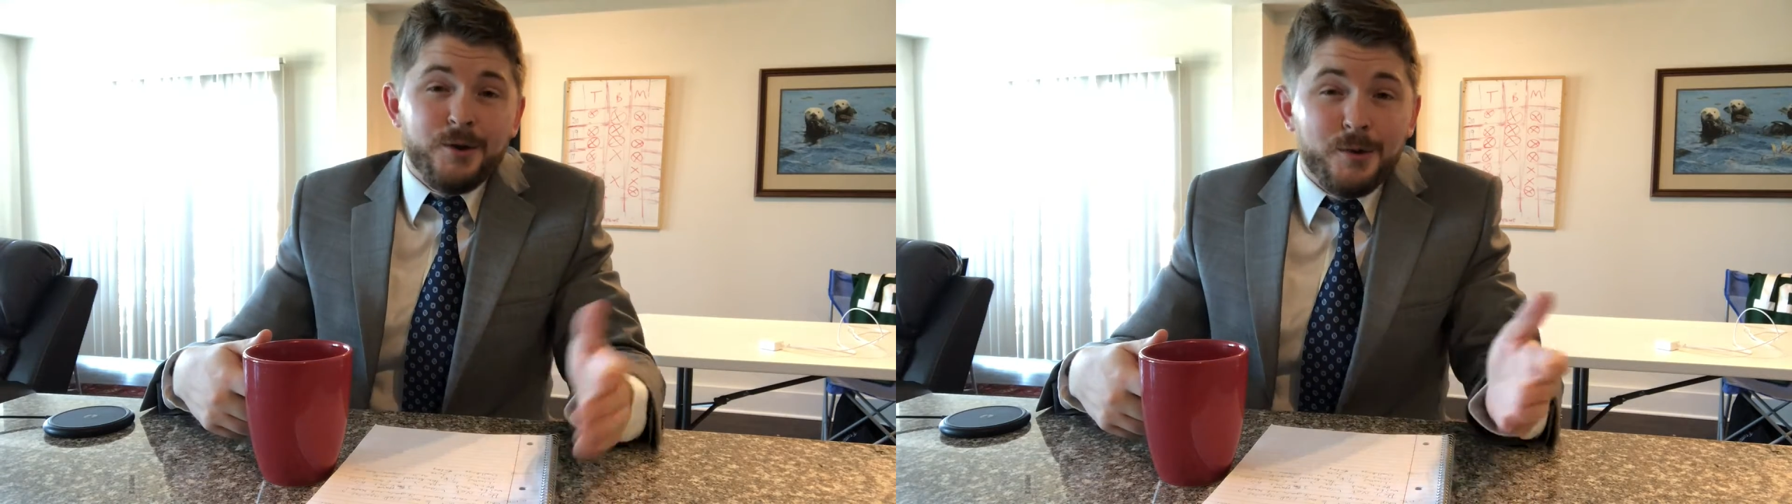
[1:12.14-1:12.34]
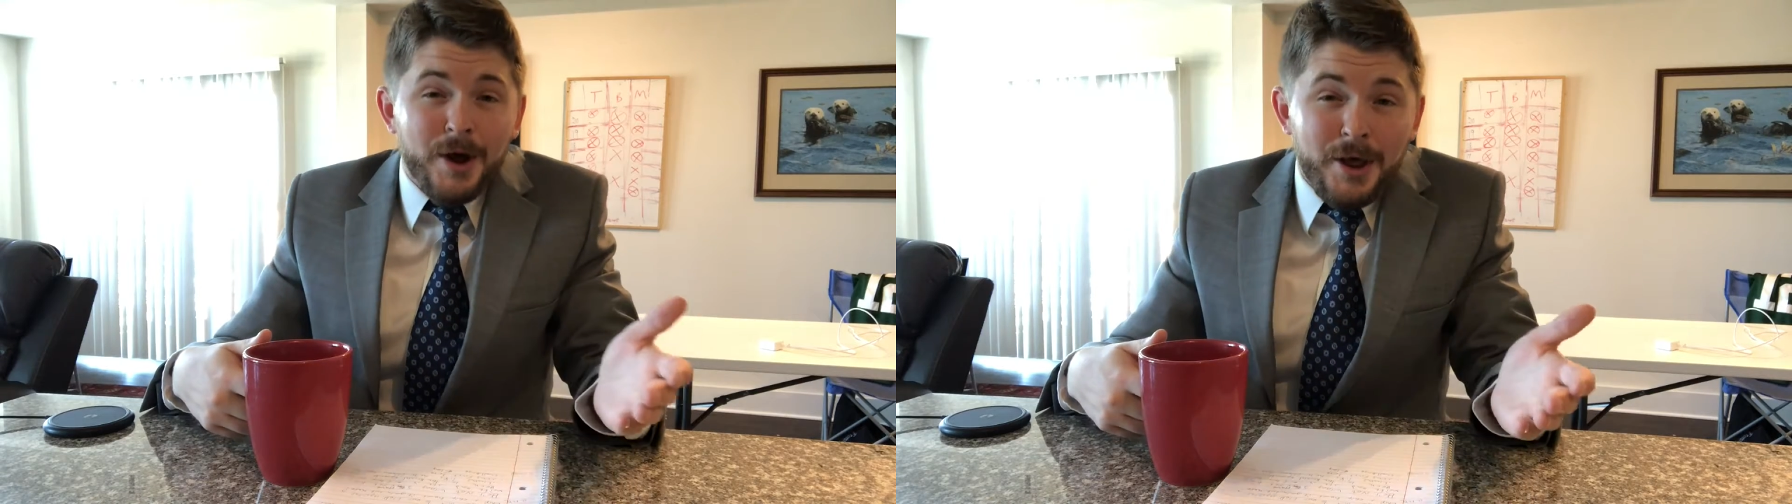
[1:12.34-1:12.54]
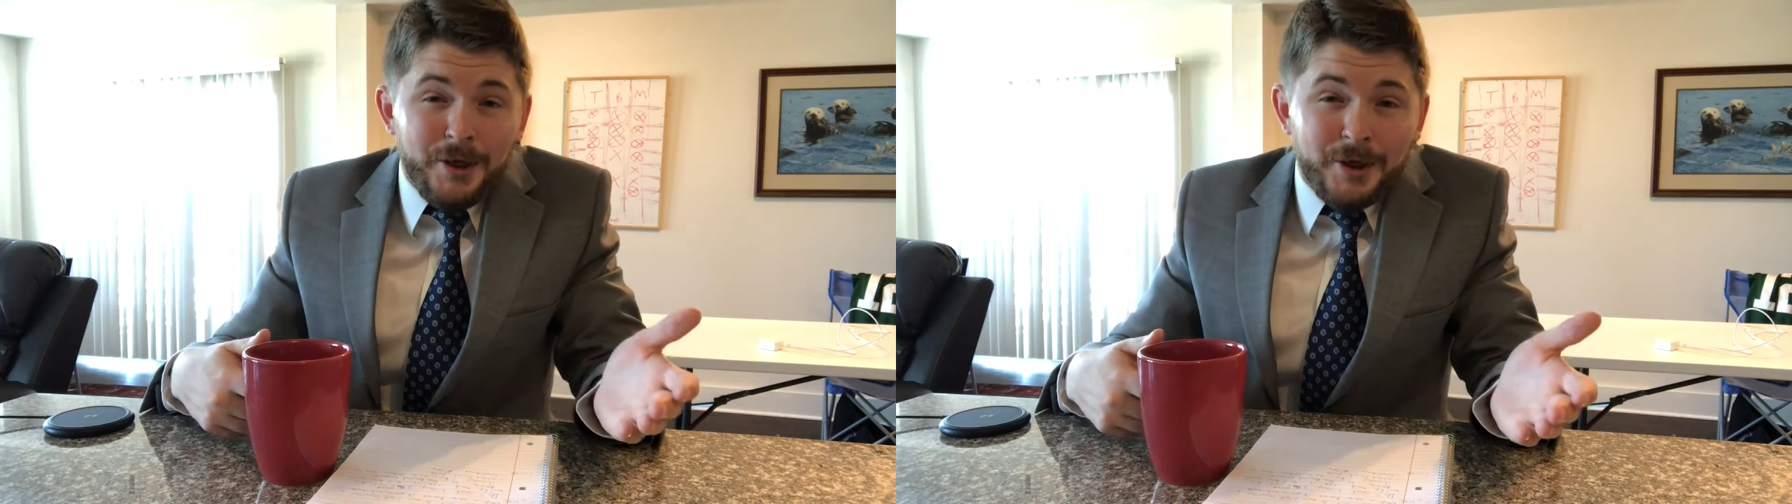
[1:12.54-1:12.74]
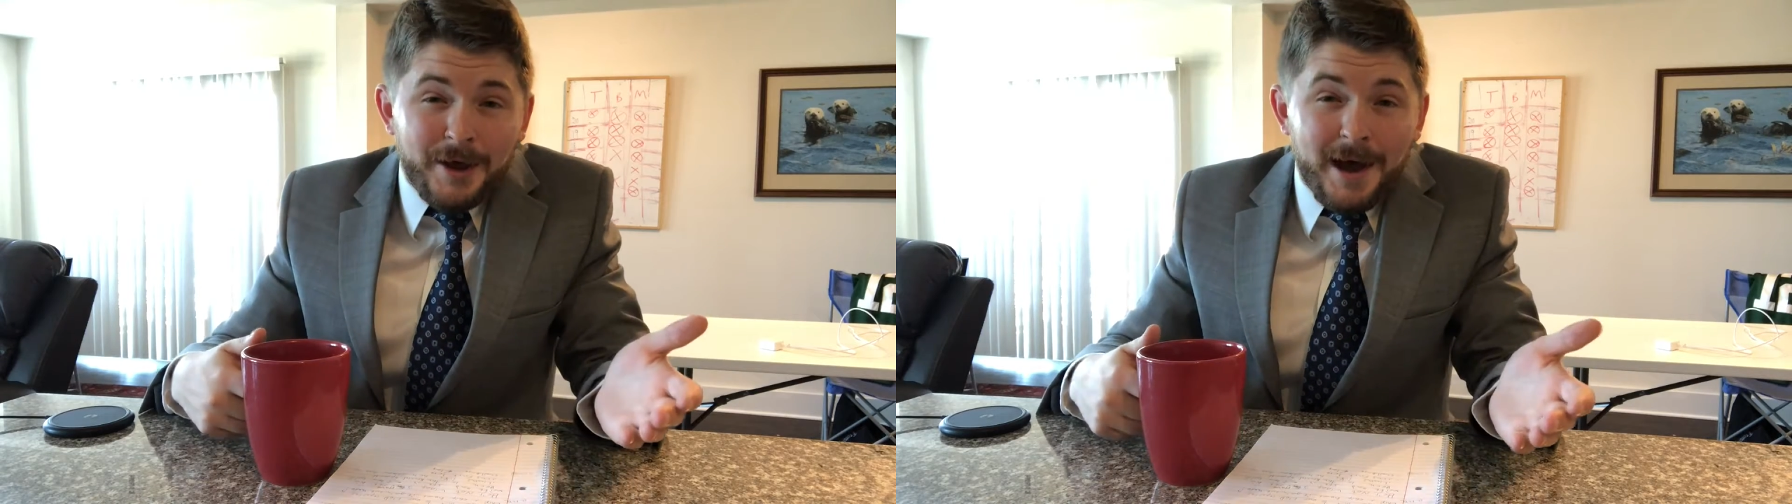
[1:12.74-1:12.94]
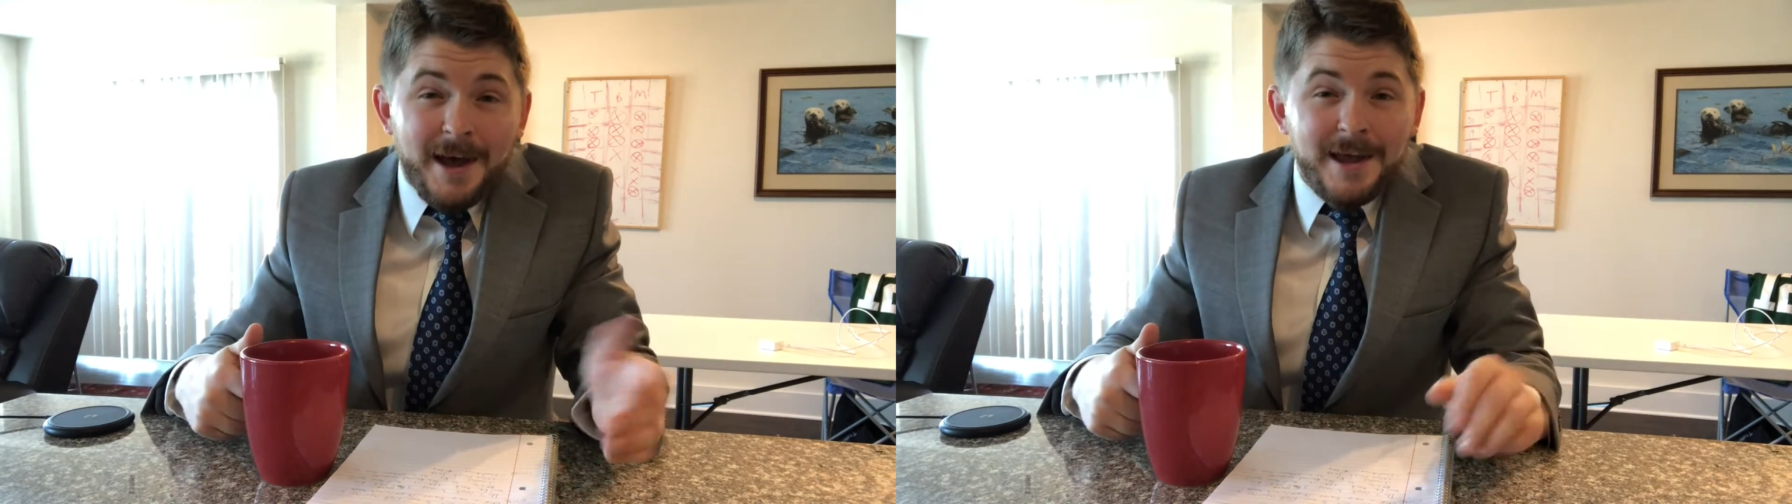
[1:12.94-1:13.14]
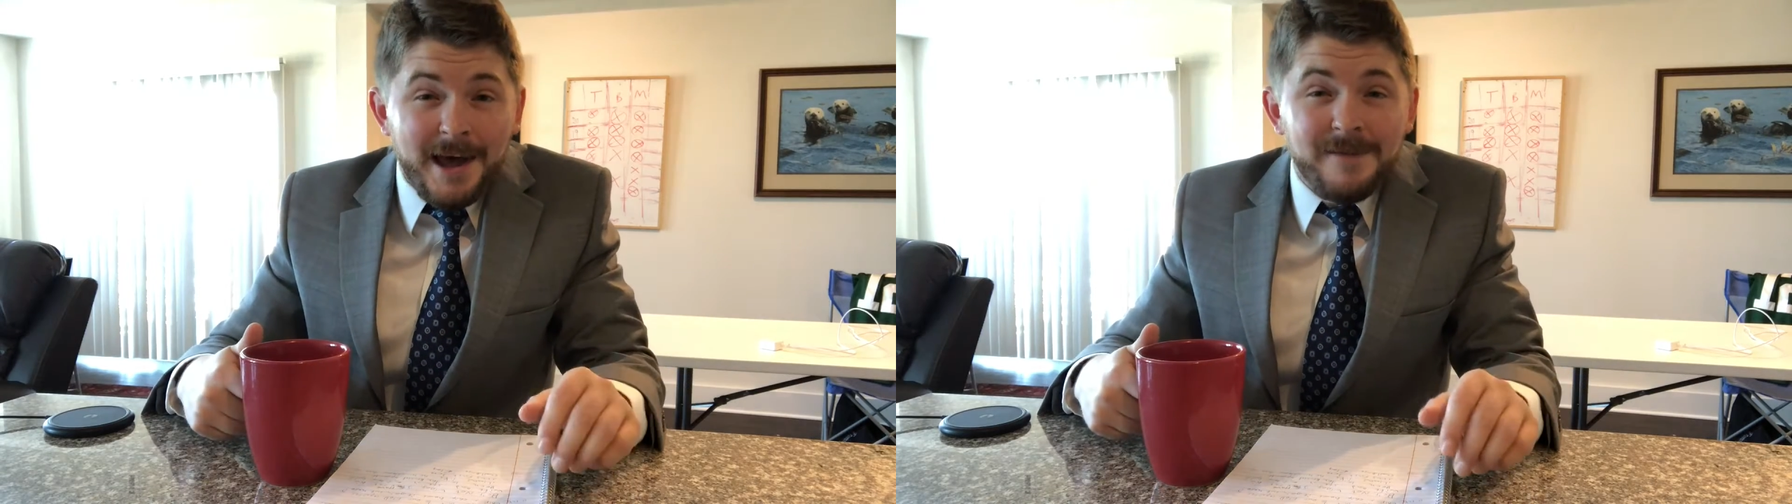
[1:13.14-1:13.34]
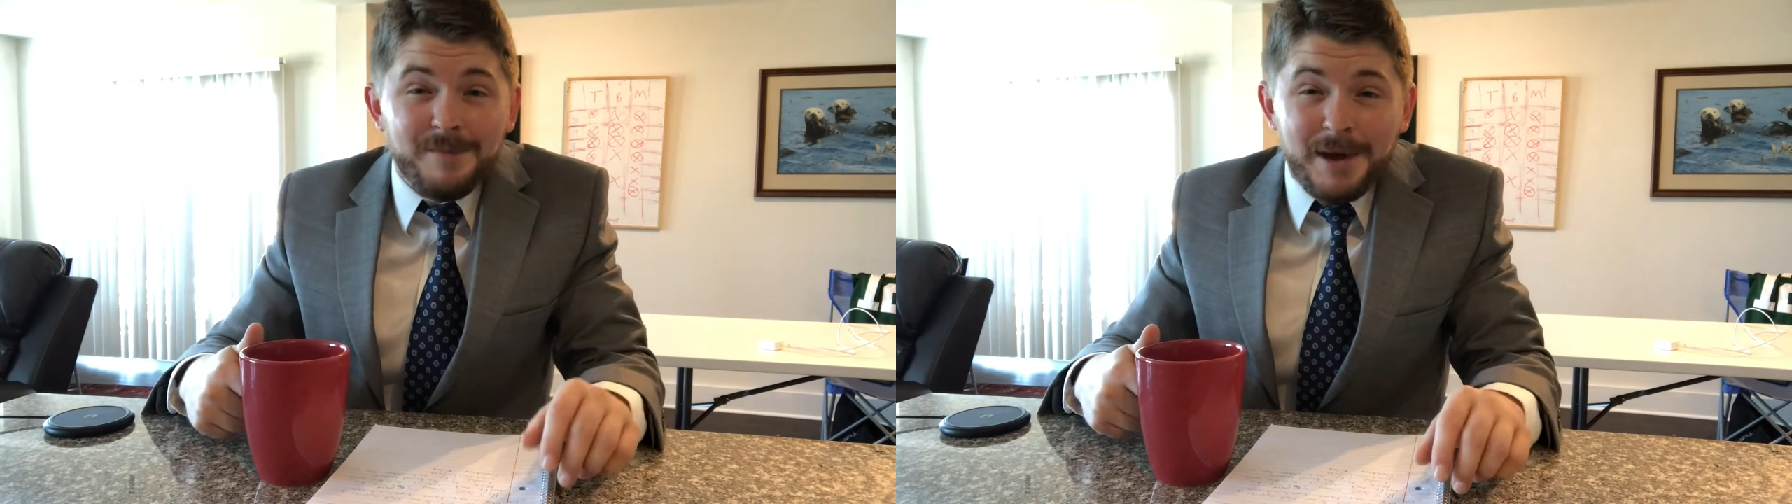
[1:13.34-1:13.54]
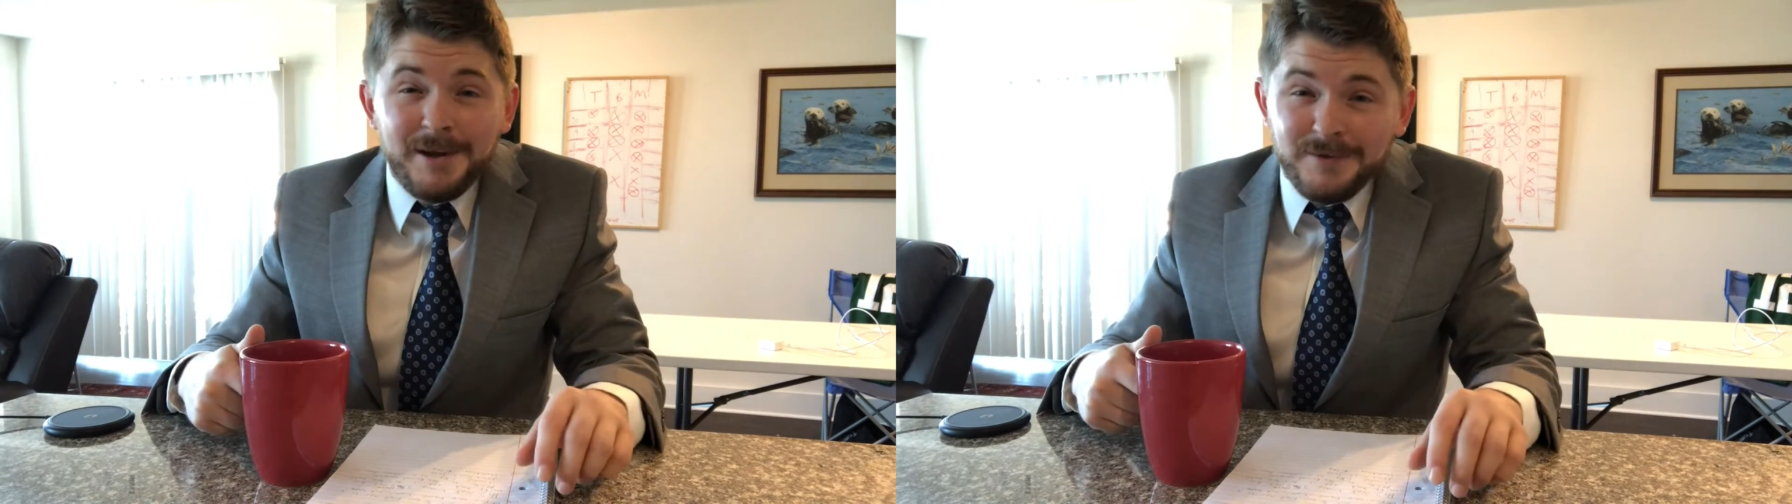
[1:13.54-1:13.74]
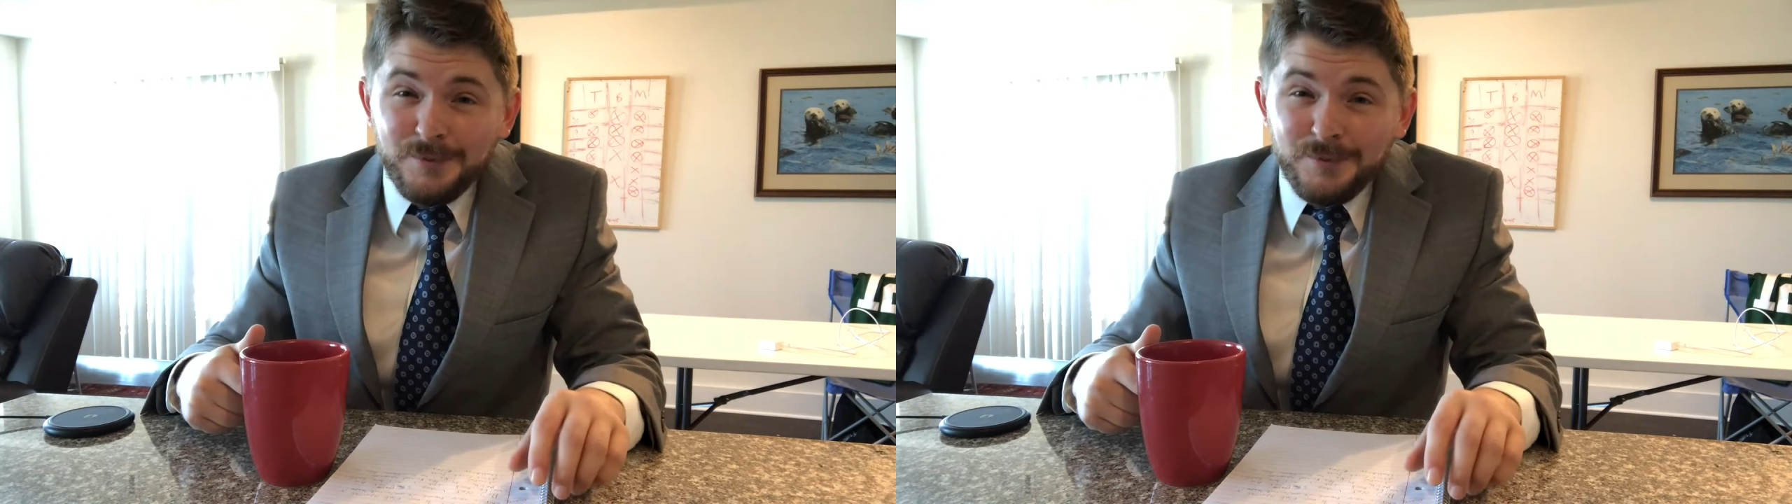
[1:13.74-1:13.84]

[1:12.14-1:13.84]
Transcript: Well, I have met his